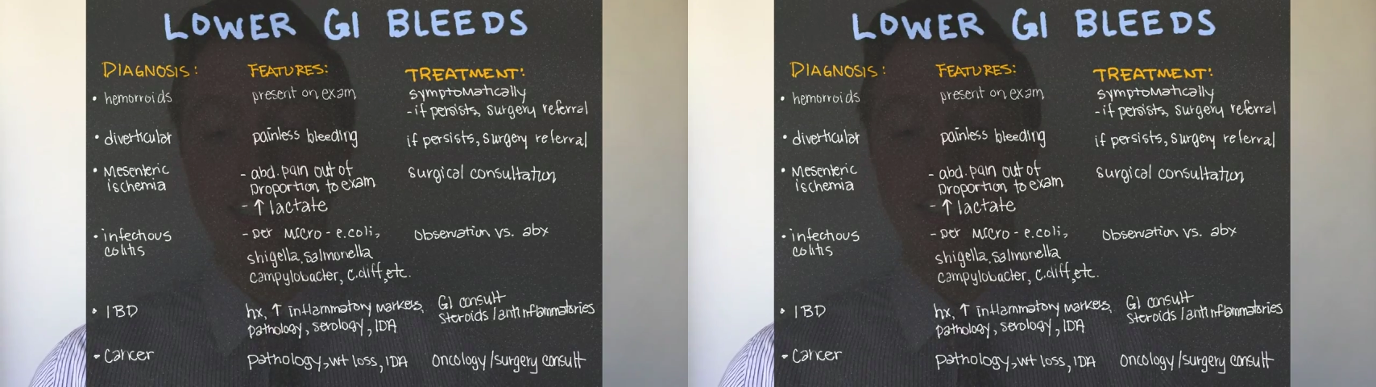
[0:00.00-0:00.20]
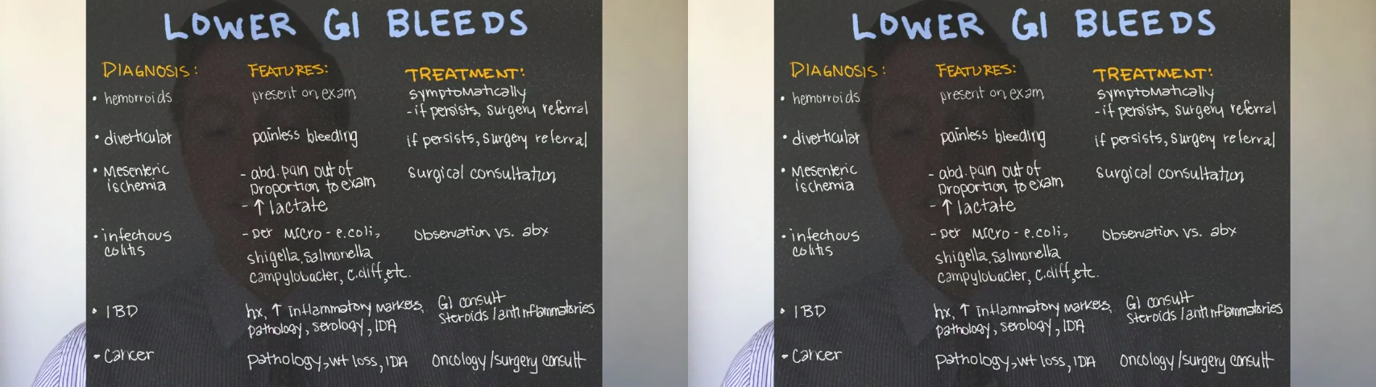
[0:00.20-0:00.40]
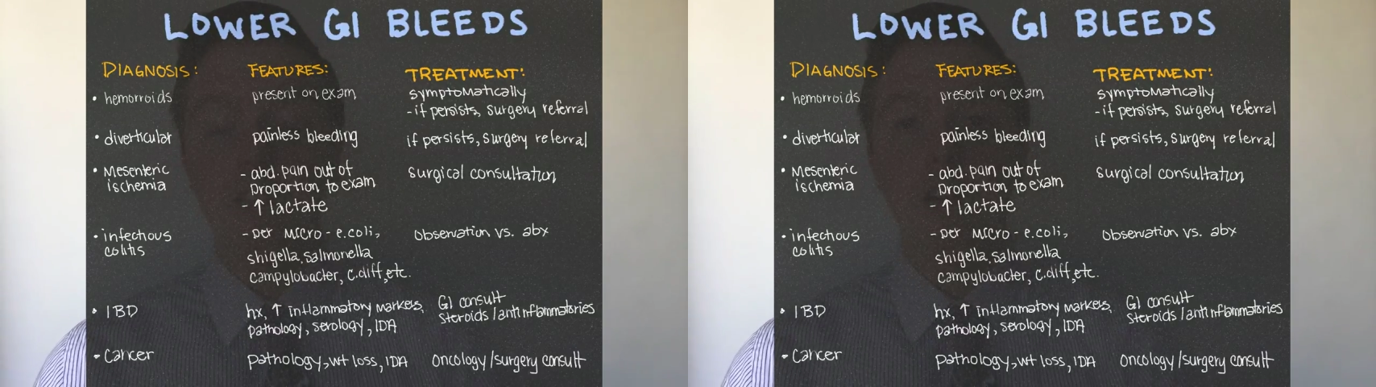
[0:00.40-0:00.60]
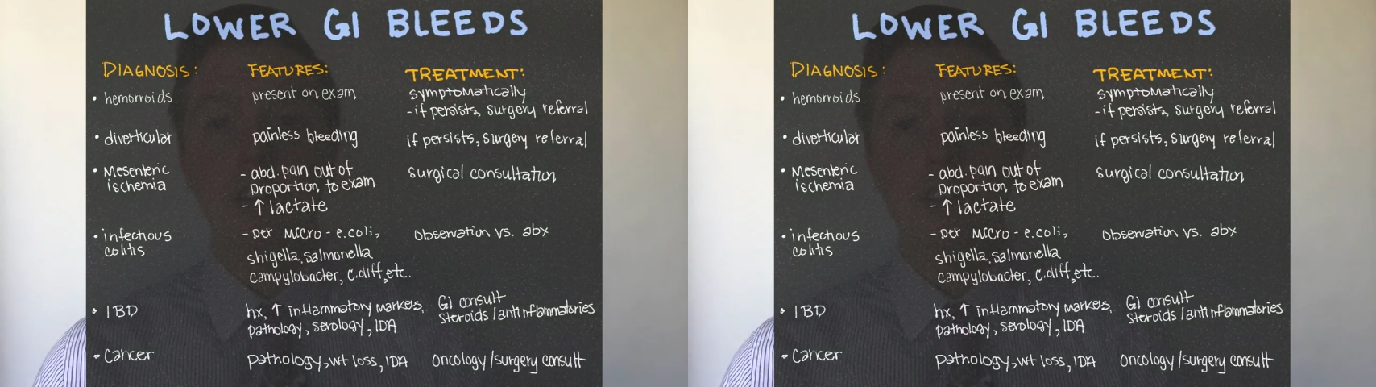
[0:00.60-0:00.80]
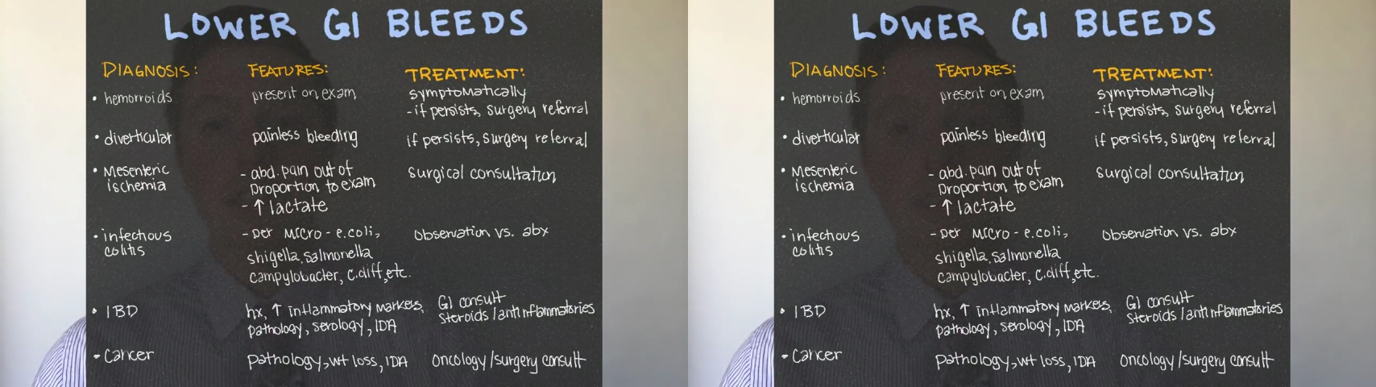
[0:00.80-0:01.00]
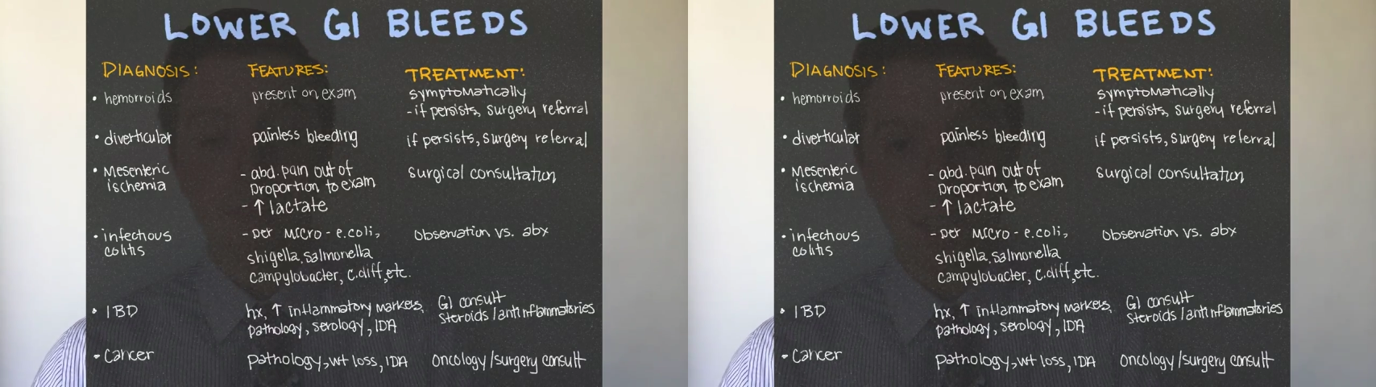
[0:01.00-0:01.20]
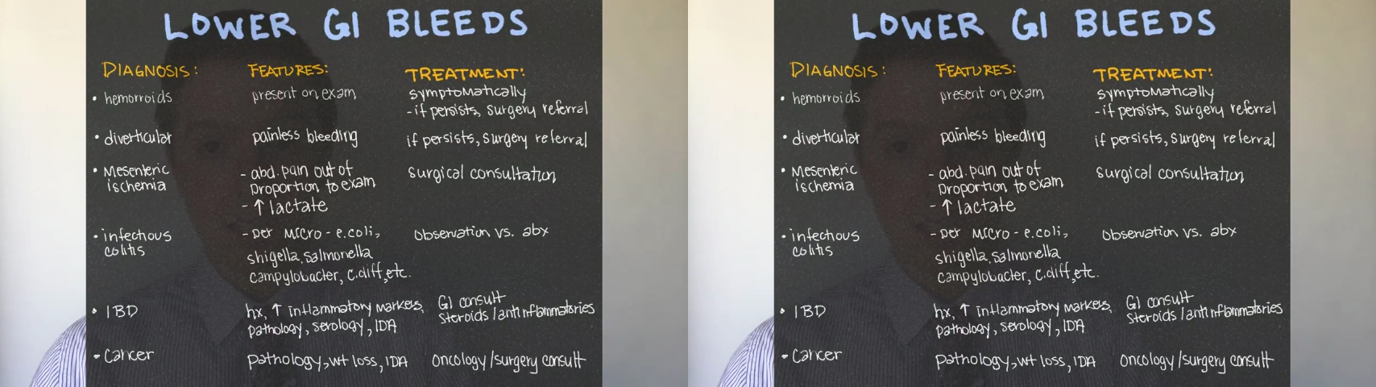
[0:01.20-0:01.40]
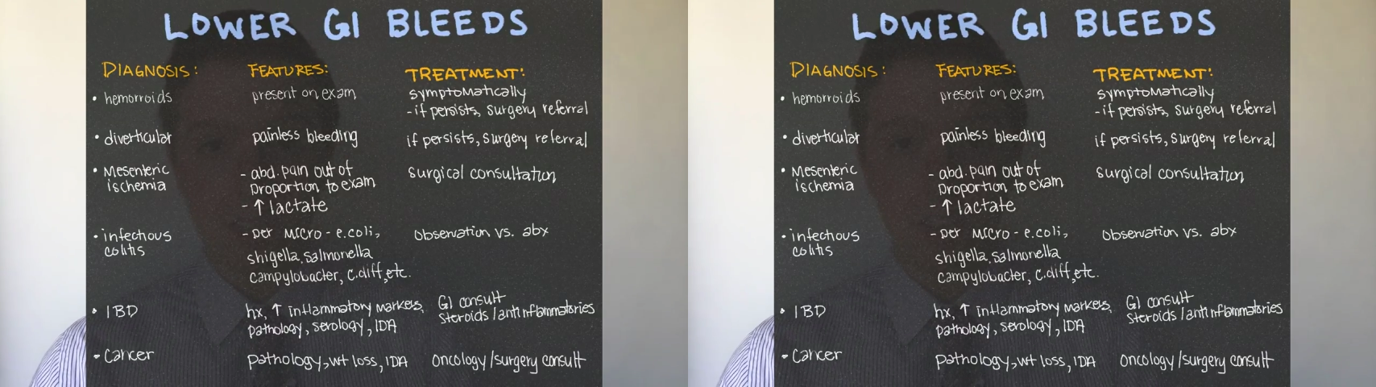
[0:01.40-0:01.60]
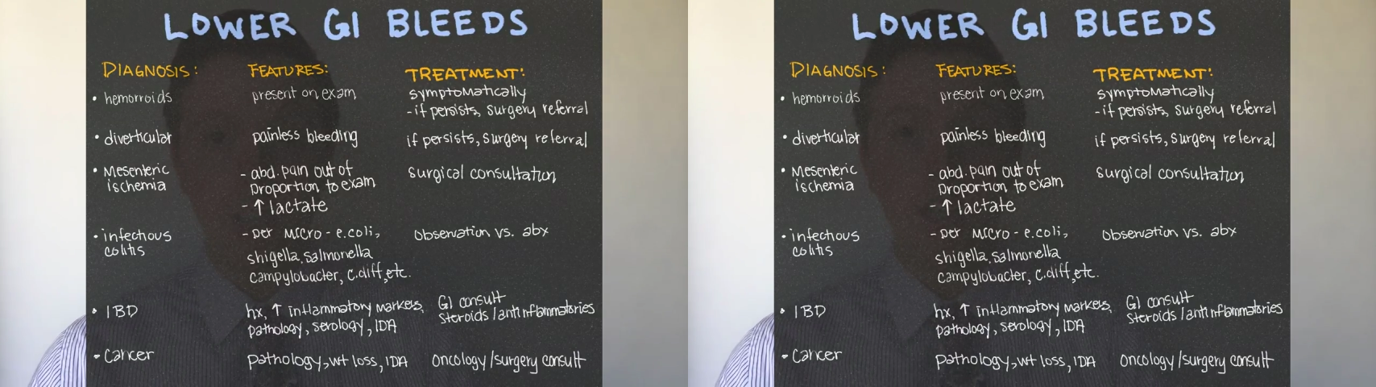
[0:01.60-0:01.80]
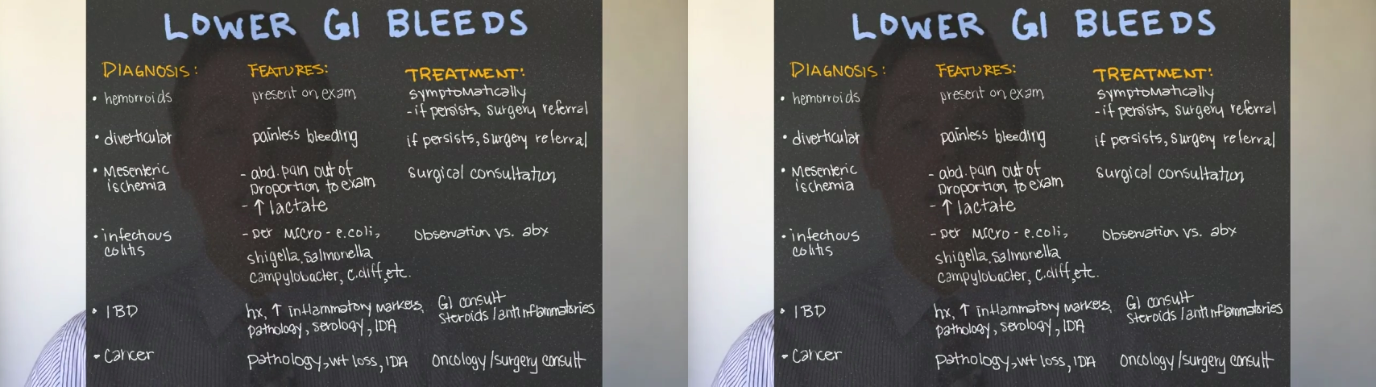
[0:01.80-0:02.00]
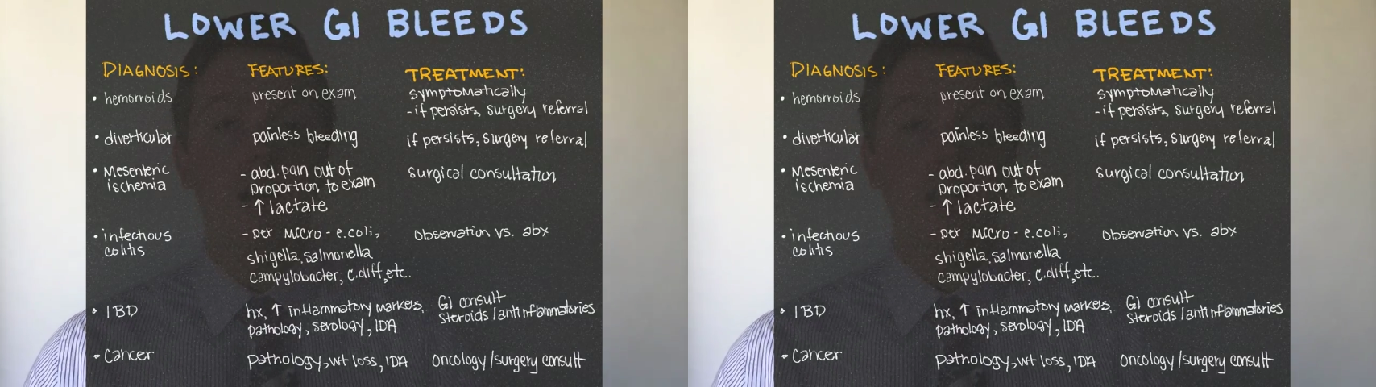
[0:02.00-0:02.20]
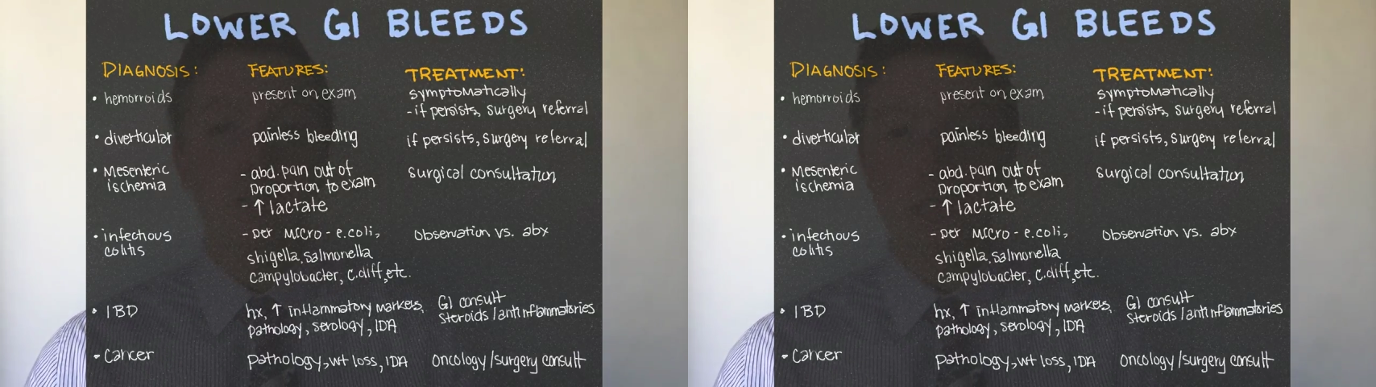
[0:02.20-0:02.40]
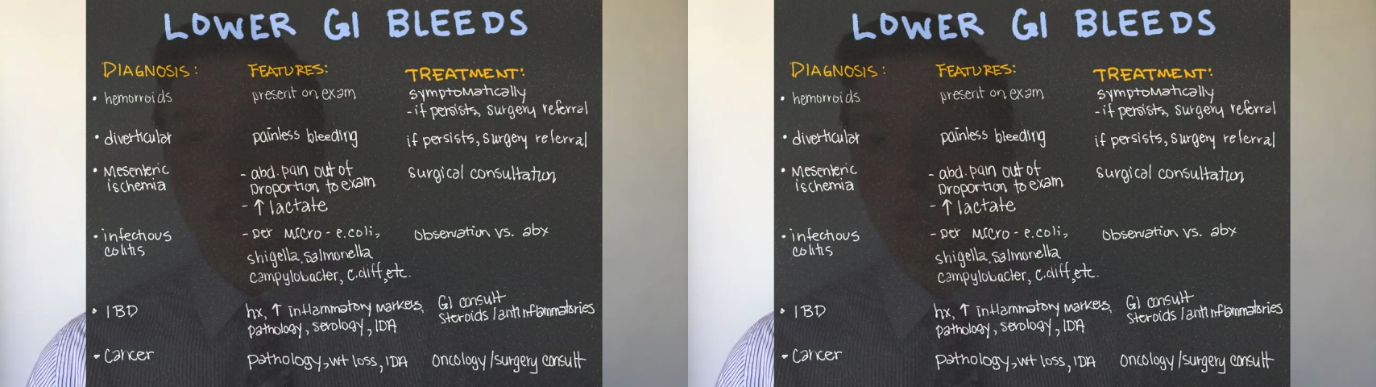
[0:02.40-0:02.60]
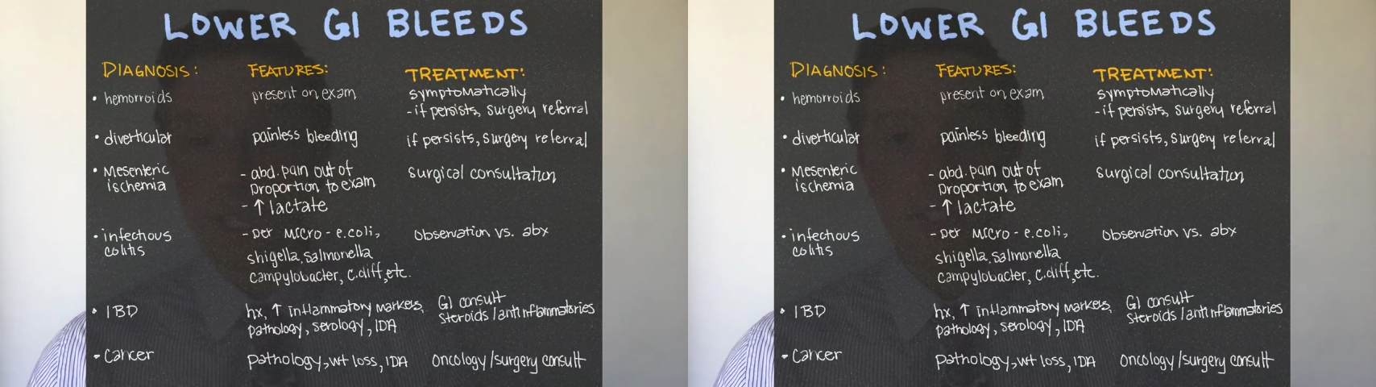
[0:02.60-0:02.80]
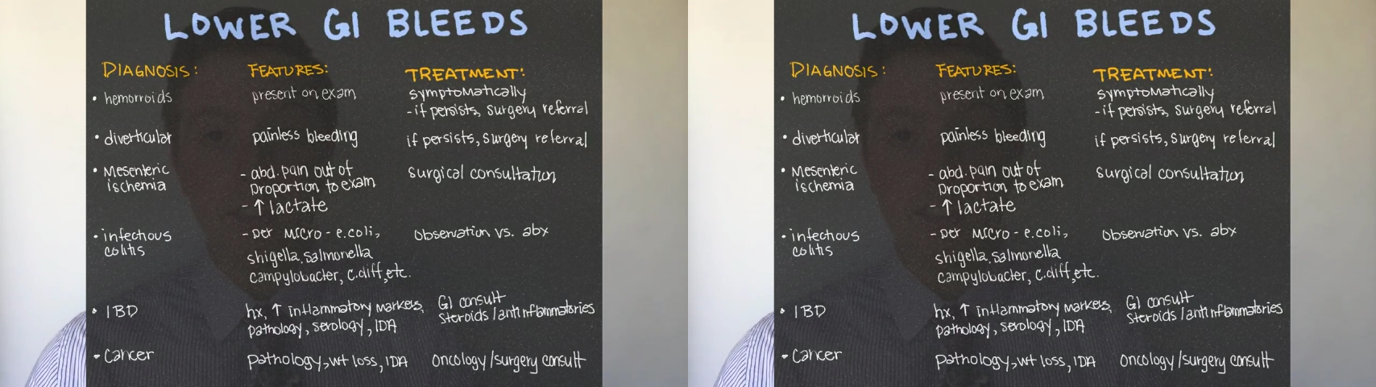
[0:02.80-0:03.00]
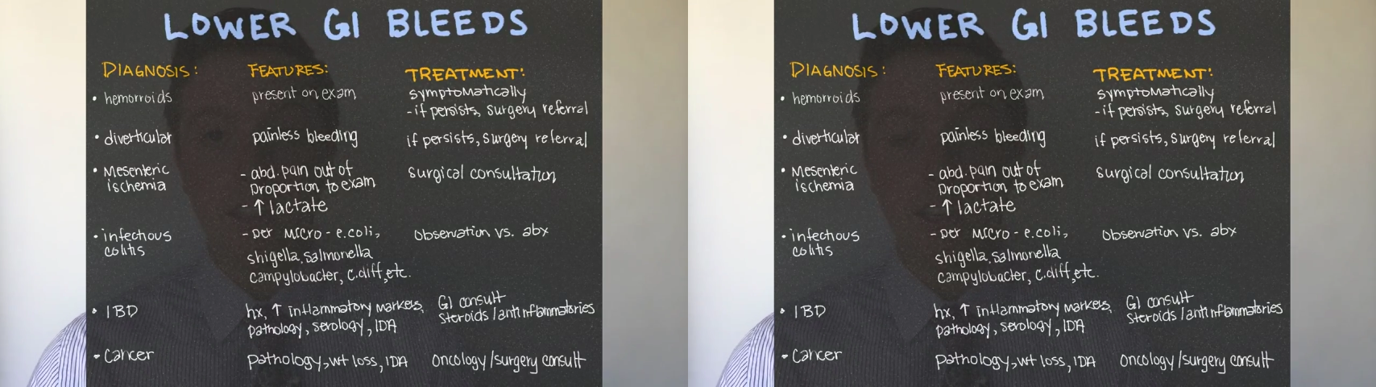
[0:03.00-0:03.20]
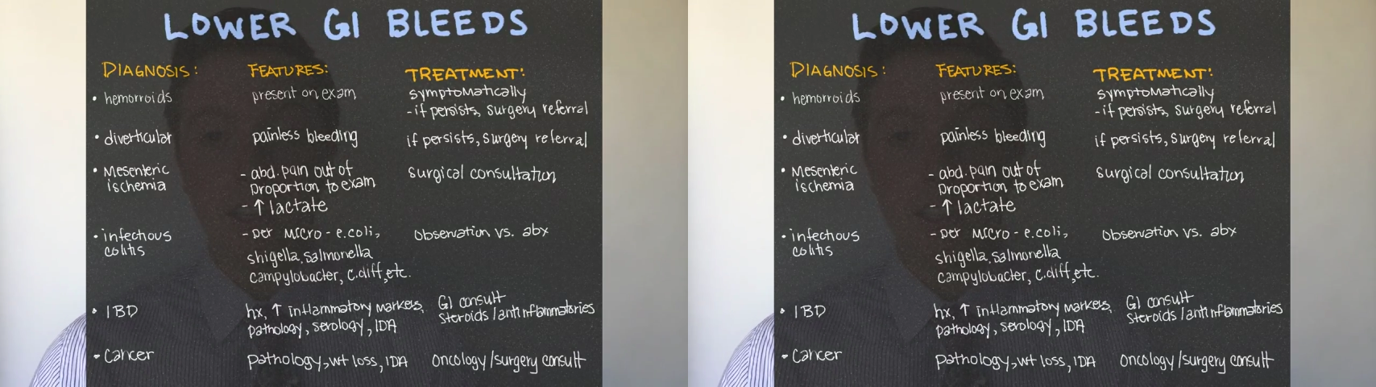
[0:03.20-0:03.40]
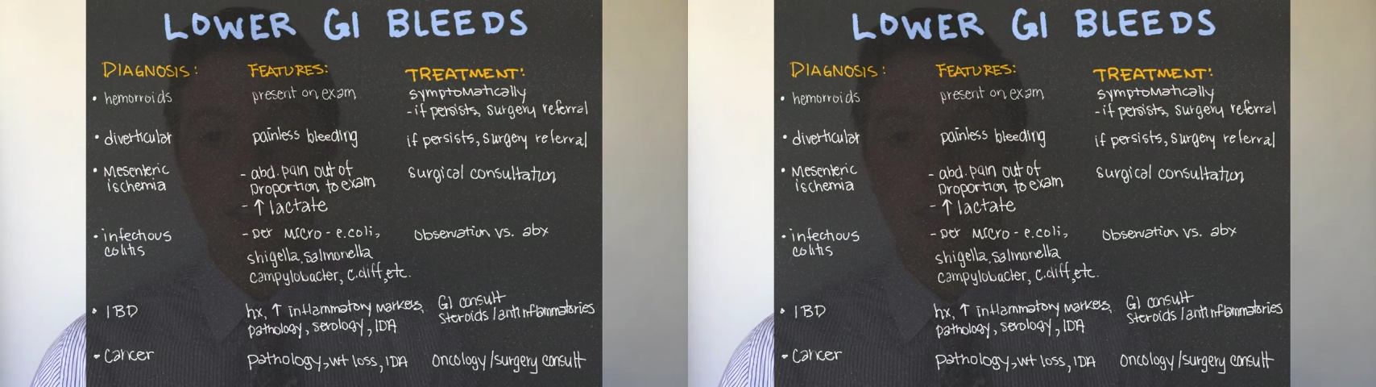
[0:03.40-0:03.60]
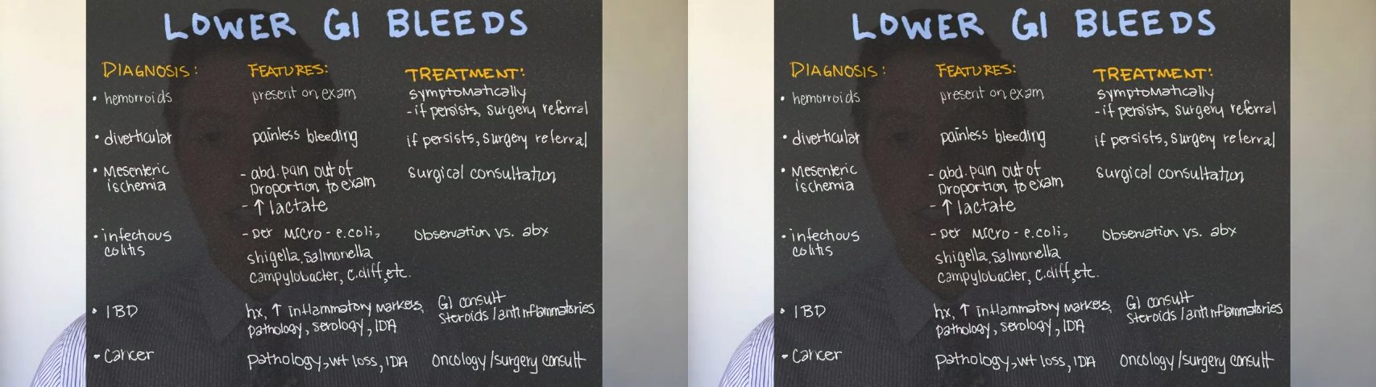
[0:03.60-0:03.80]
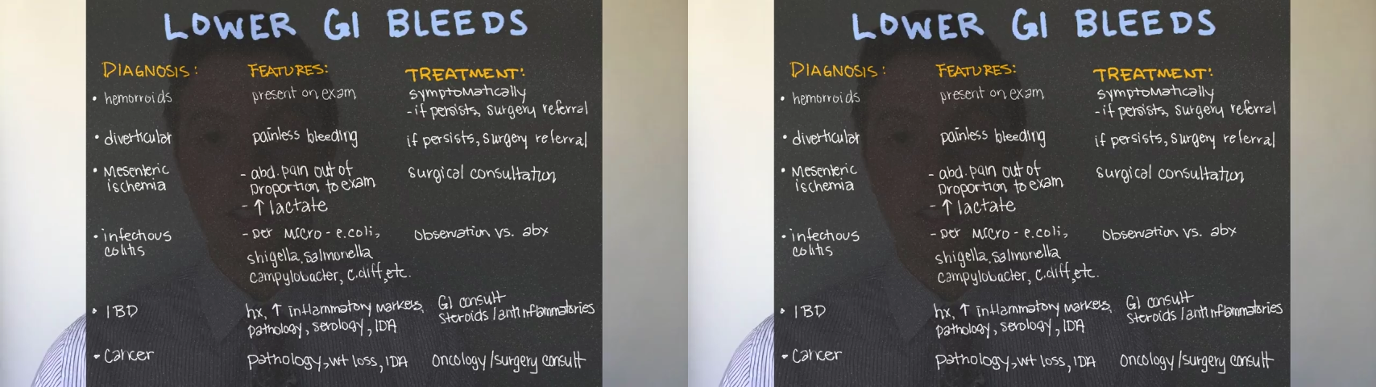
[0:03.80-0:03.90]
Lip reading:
(no speaker visible)